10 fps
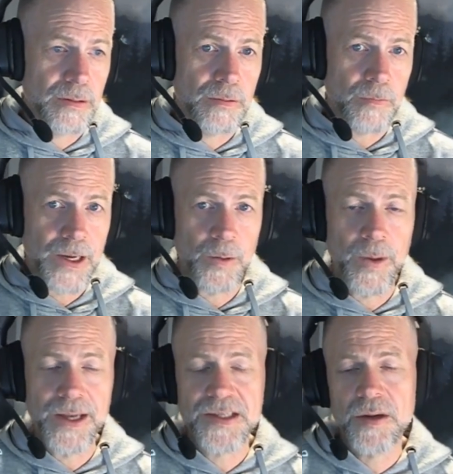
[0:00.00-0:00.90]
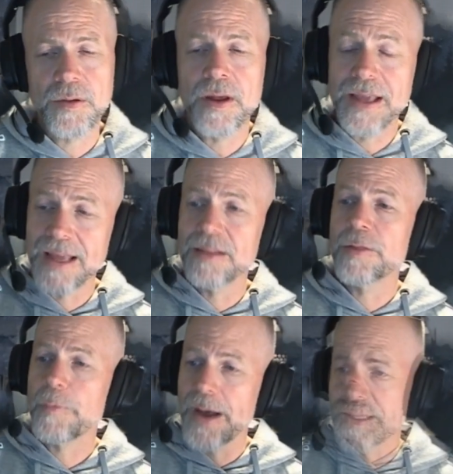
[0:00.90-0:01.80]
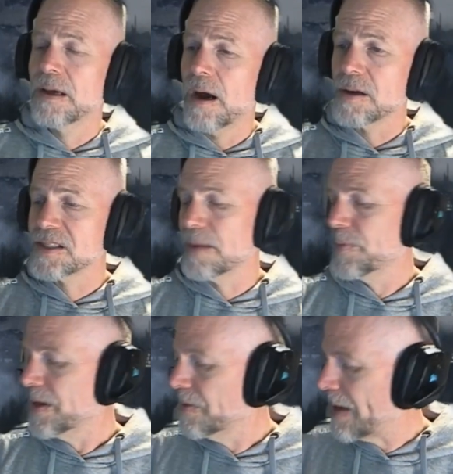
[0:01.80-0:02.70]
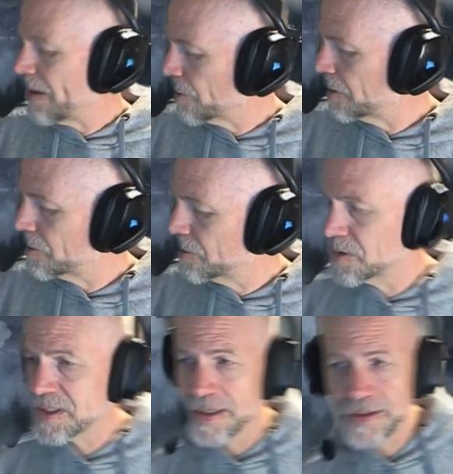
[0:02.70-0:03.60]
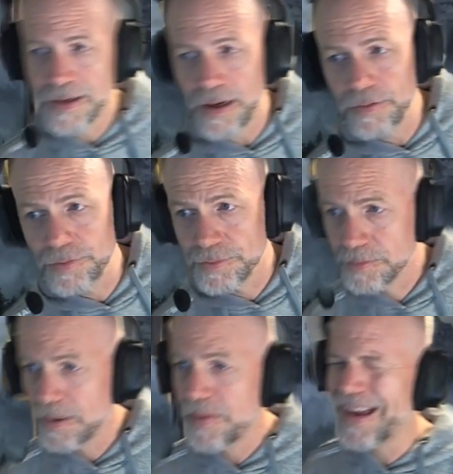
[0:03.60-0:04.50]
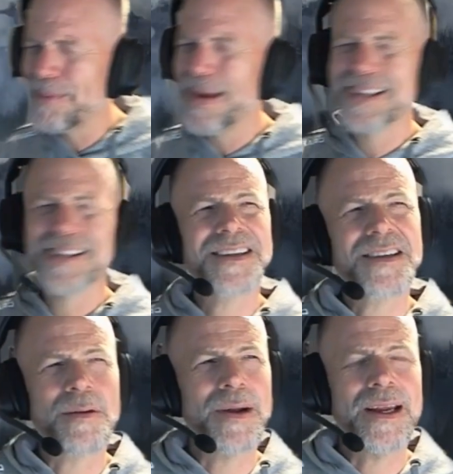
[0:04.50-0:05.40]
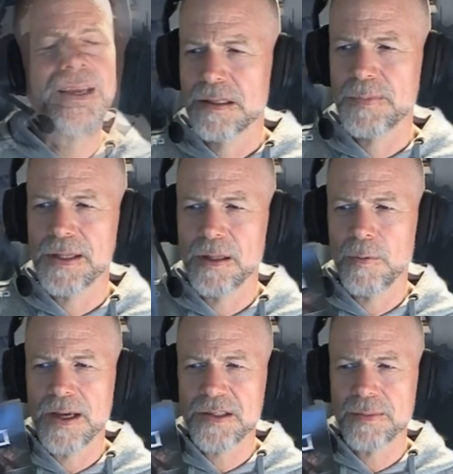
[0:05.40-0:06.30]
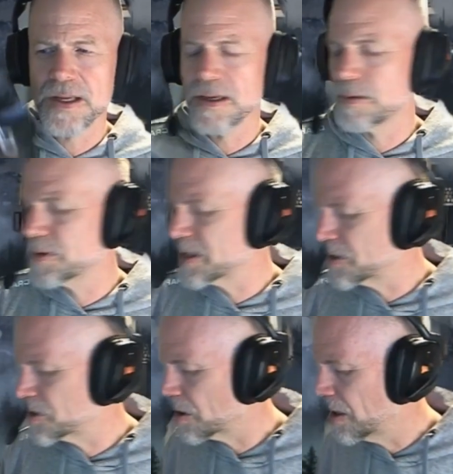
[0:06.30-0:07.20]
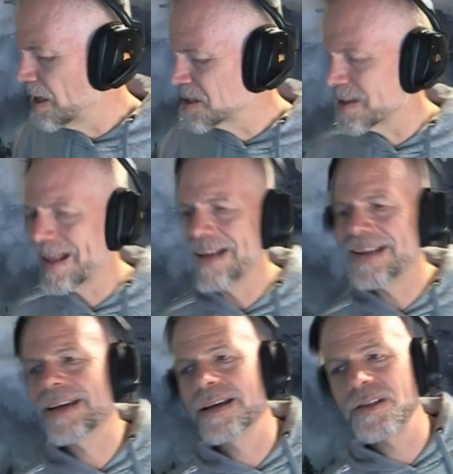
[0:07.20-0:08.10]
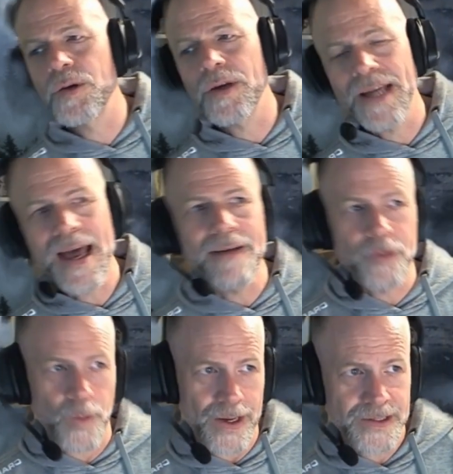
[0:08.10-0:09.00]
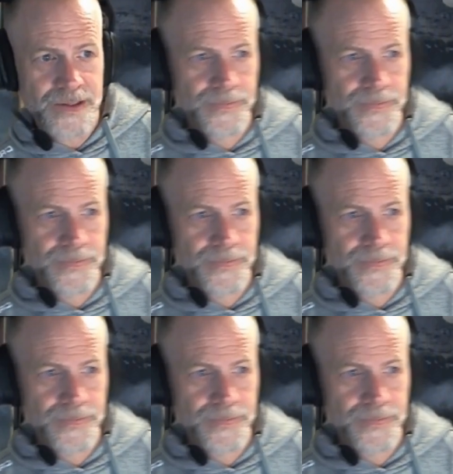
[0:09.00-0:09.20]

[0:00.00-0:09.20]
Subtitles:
right away. So again, threats are something that were introduced in Delve. I think I mentioned this already. It's been a little while, so I'm not 100% sure. So the idea is you can have quests,